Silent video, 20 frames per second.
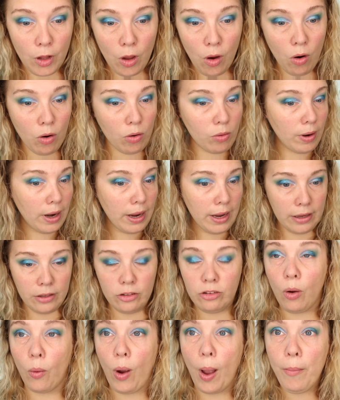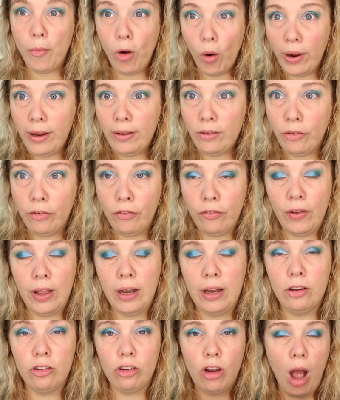Alright, so I'm going to
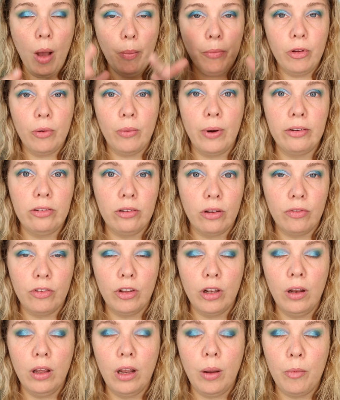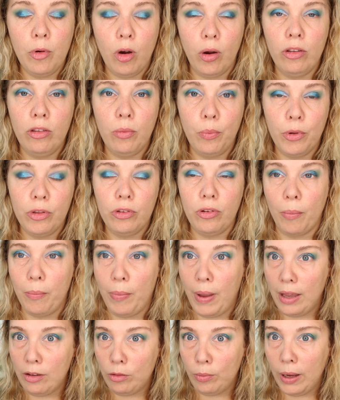finish up the rest of the look. I'm going to put some
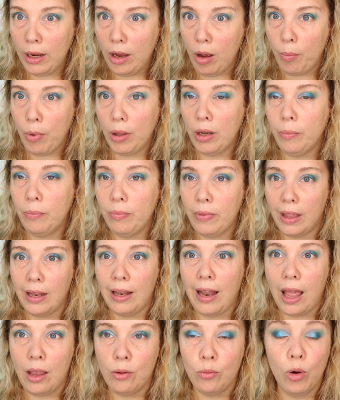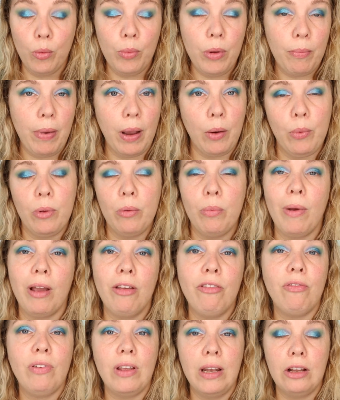base makeup on and then I will be back with
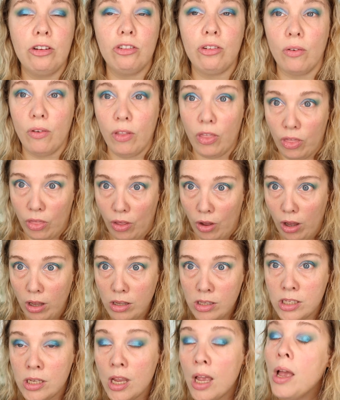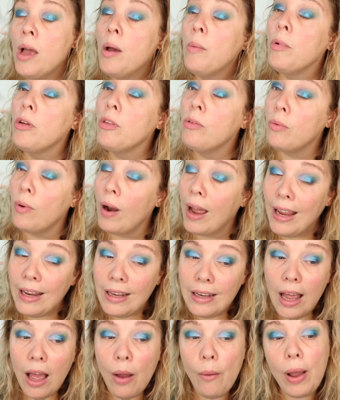my finished thoughts. But
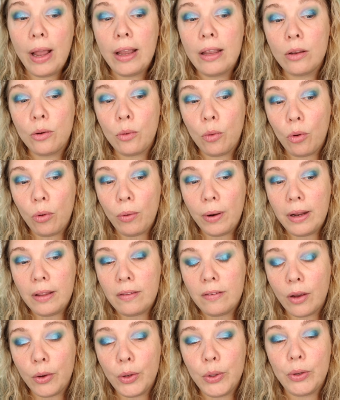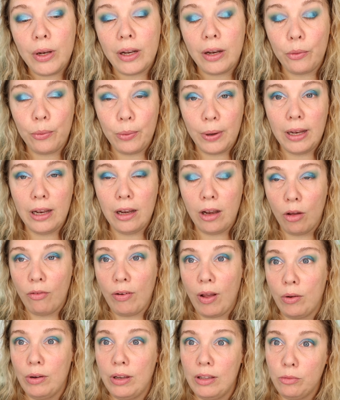right now I can already tell you that I really love
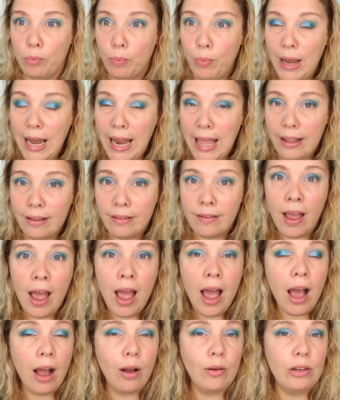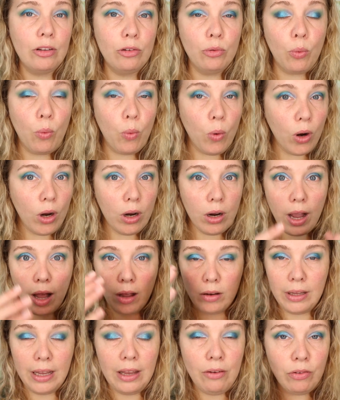how these blend, how these work,
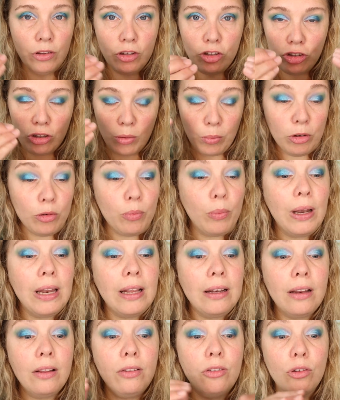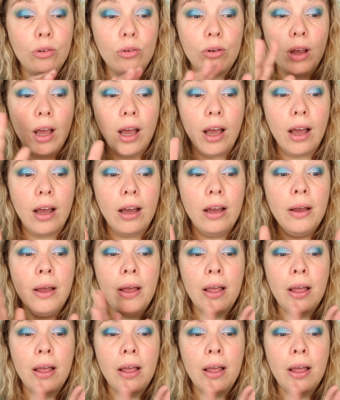how even the shimmers blend into the